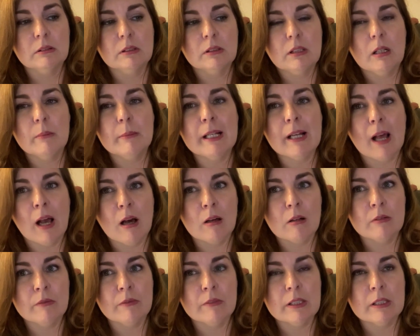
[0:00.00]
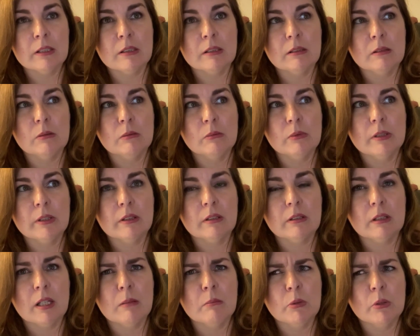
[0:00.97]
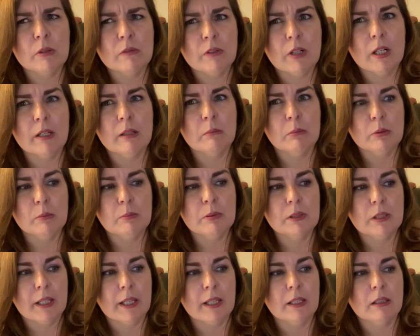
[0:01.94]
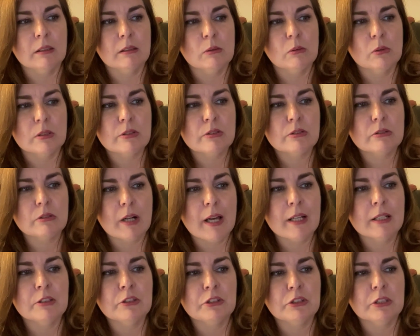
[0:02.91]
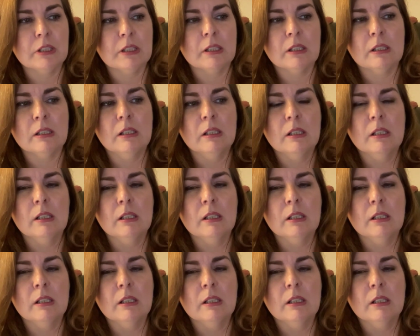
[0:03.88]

coming out of it with a more viable plan or strategy